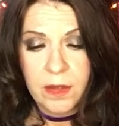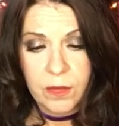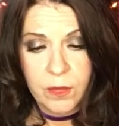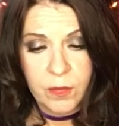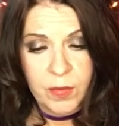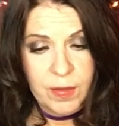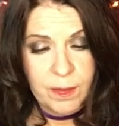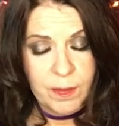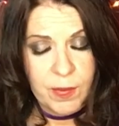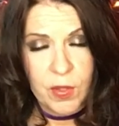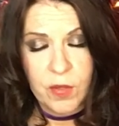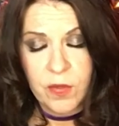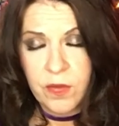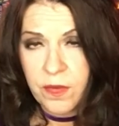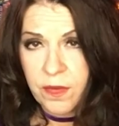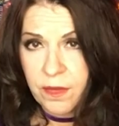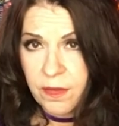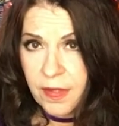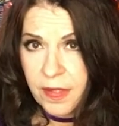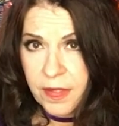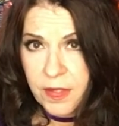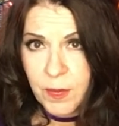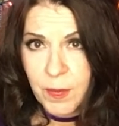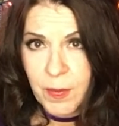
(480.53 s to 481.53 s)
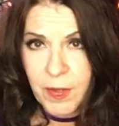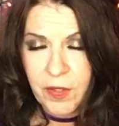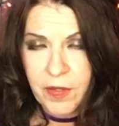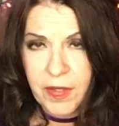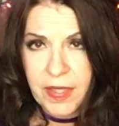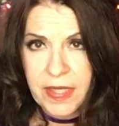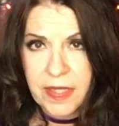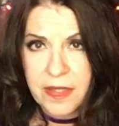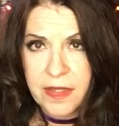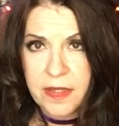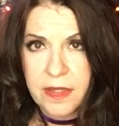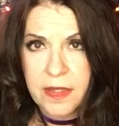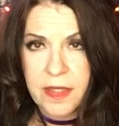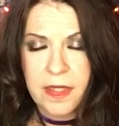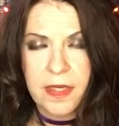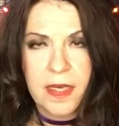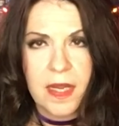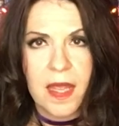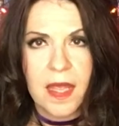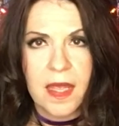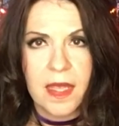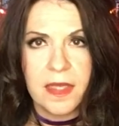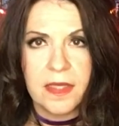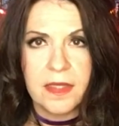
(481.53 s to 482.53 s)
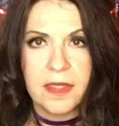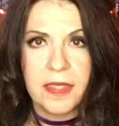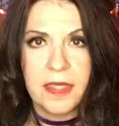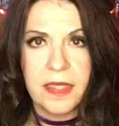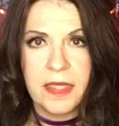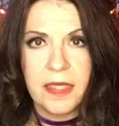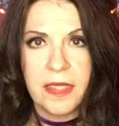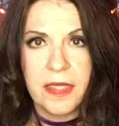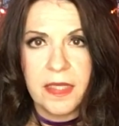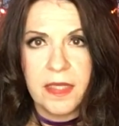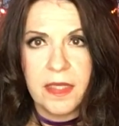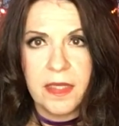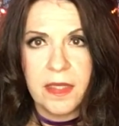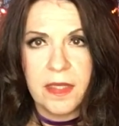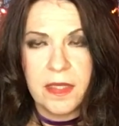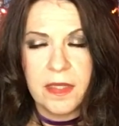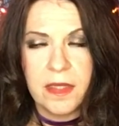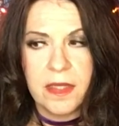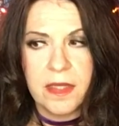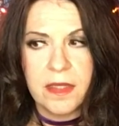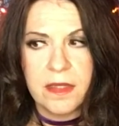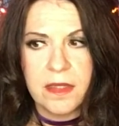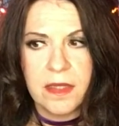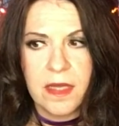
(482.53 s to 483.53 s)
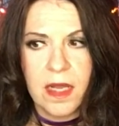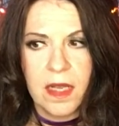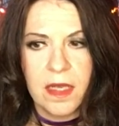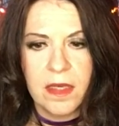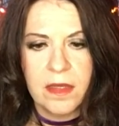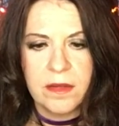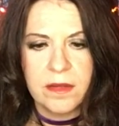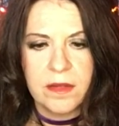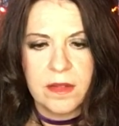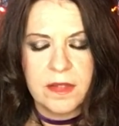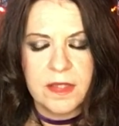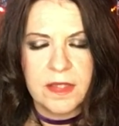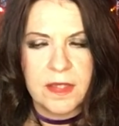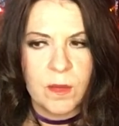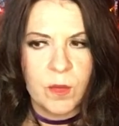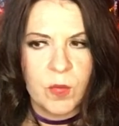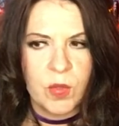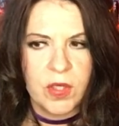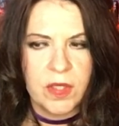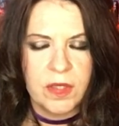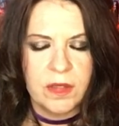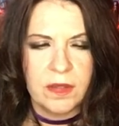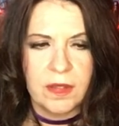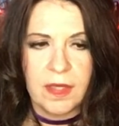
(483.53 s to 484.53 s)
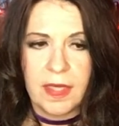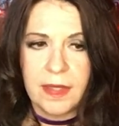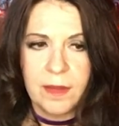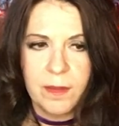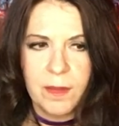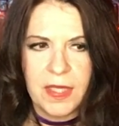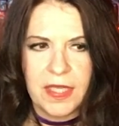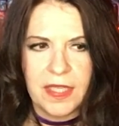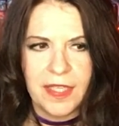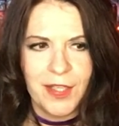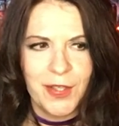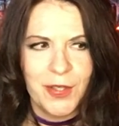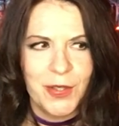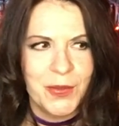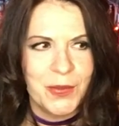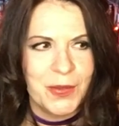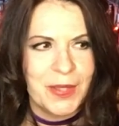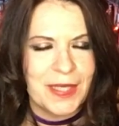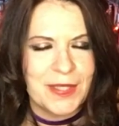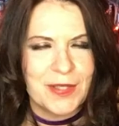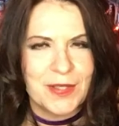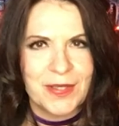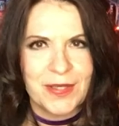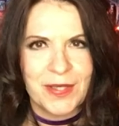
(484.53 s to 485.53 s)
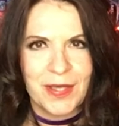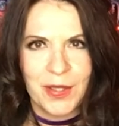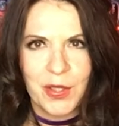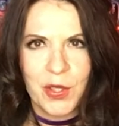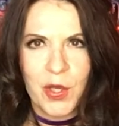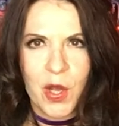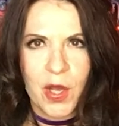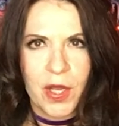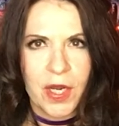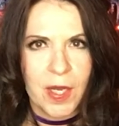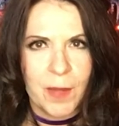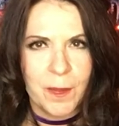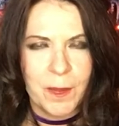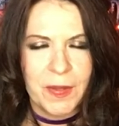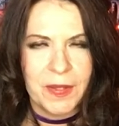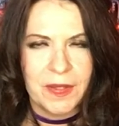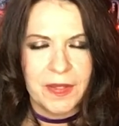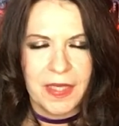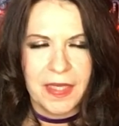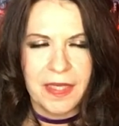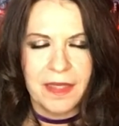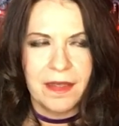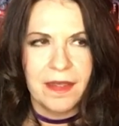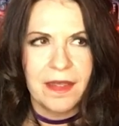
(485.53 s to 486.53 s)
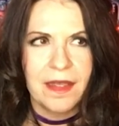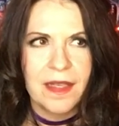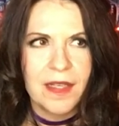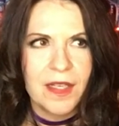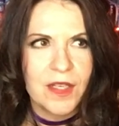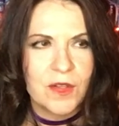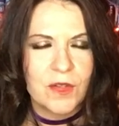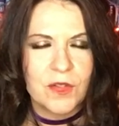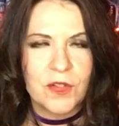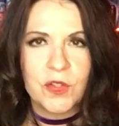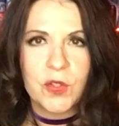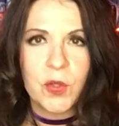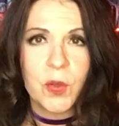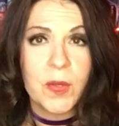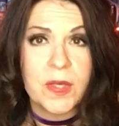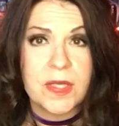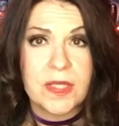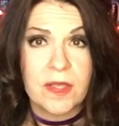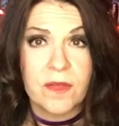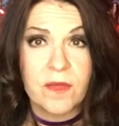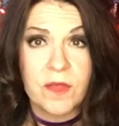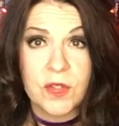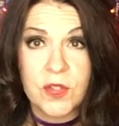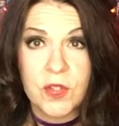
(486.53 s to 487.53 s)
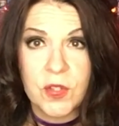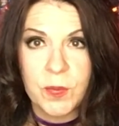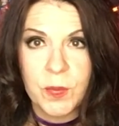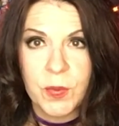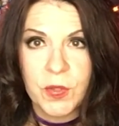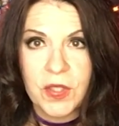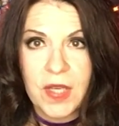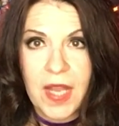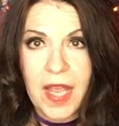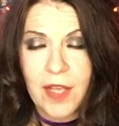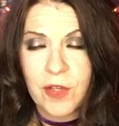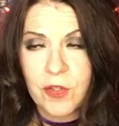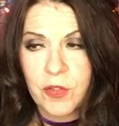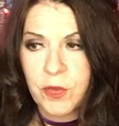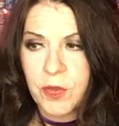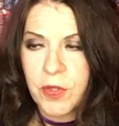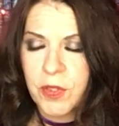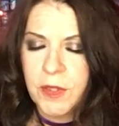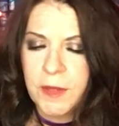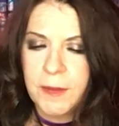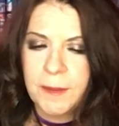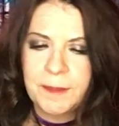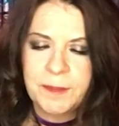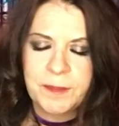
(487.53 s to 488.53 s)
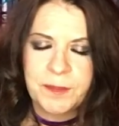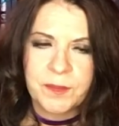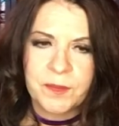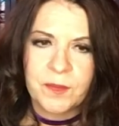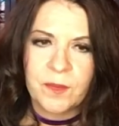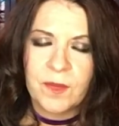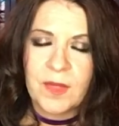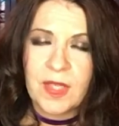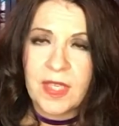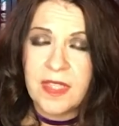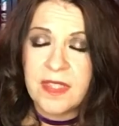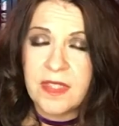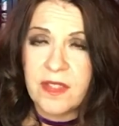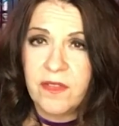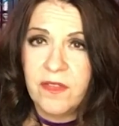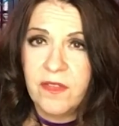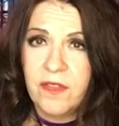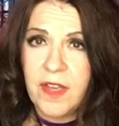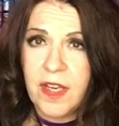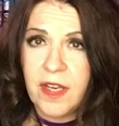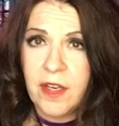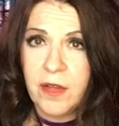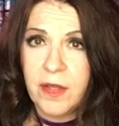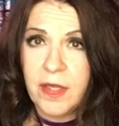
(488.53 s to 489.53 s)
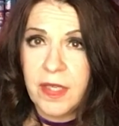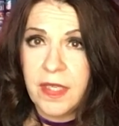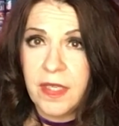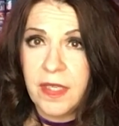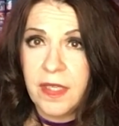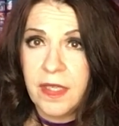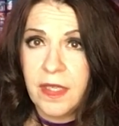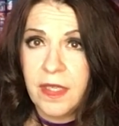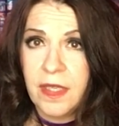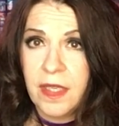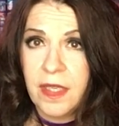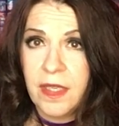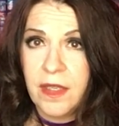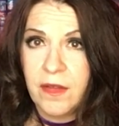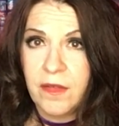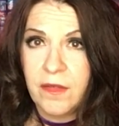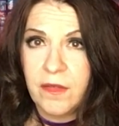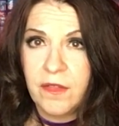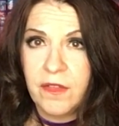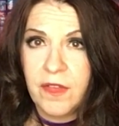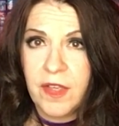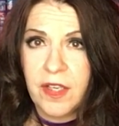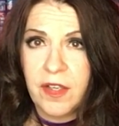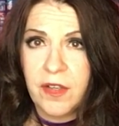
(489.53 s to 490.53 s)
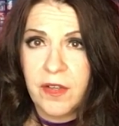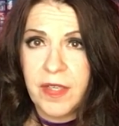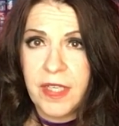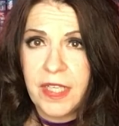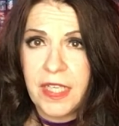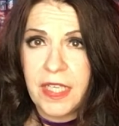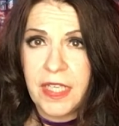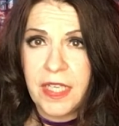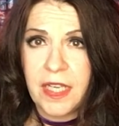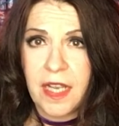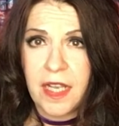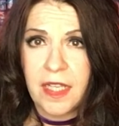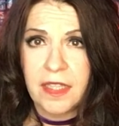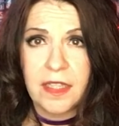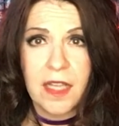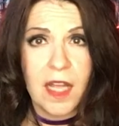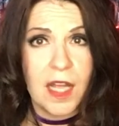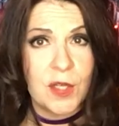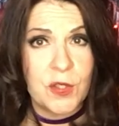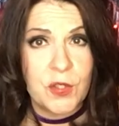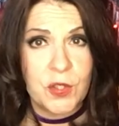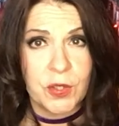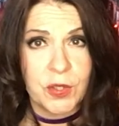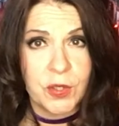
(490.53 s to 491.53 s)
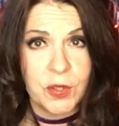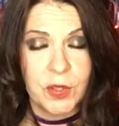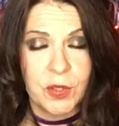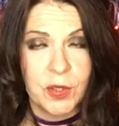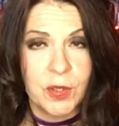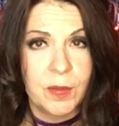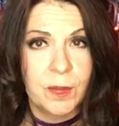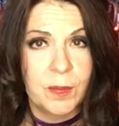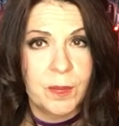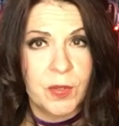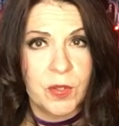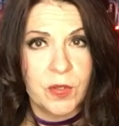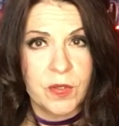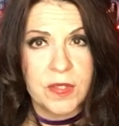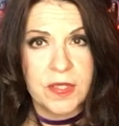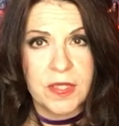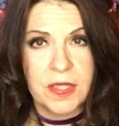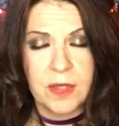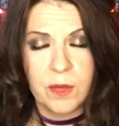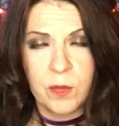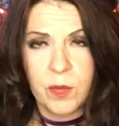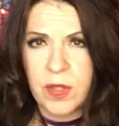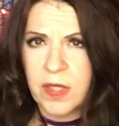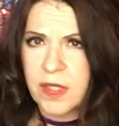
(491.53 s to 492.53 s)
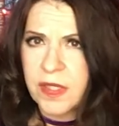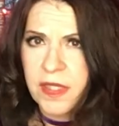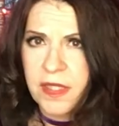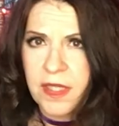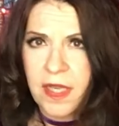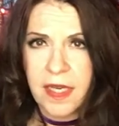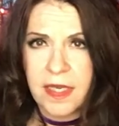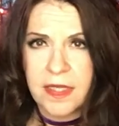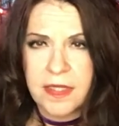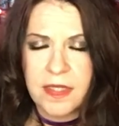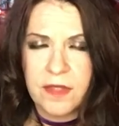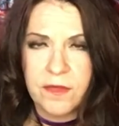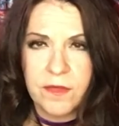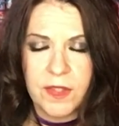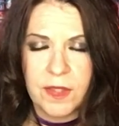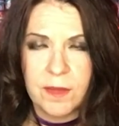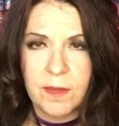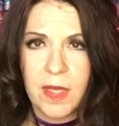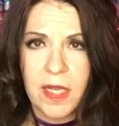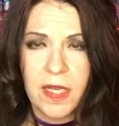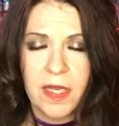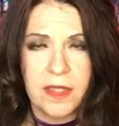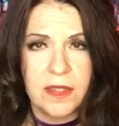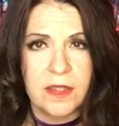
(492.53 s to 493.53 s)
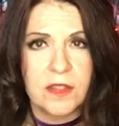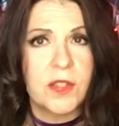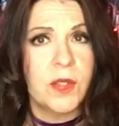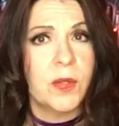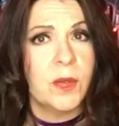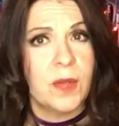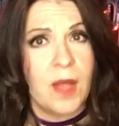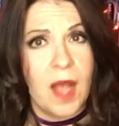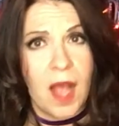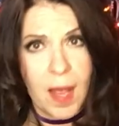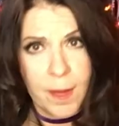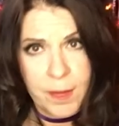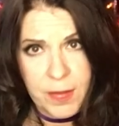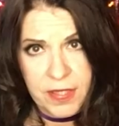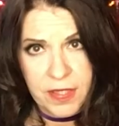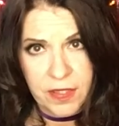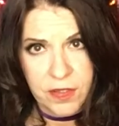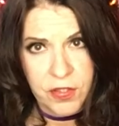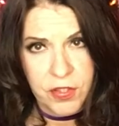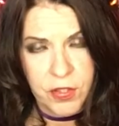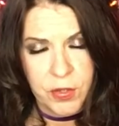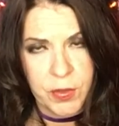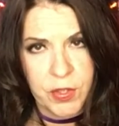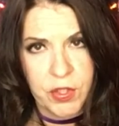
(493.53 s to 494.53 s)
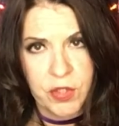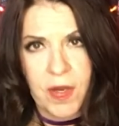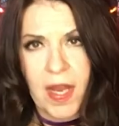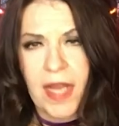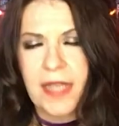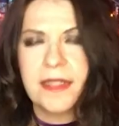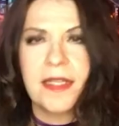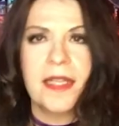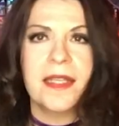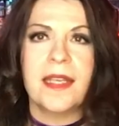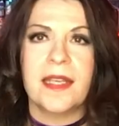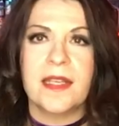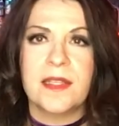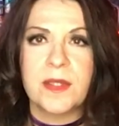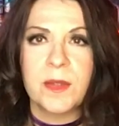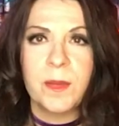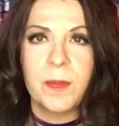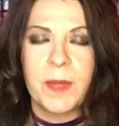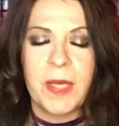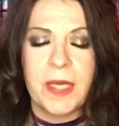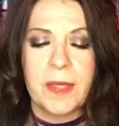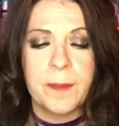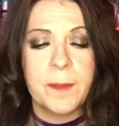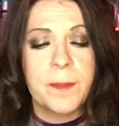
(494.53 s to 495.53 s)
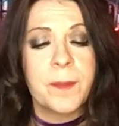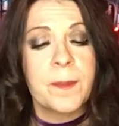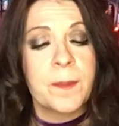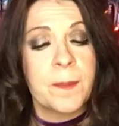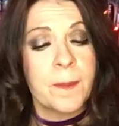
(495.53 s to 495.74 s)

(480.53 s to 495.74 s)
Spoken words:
We both experienced it, and he is not someone like me who gets caught up in like stories of the supernatural. He's a very, very logical person with a scientific mind. So opposites do attract, I guess. But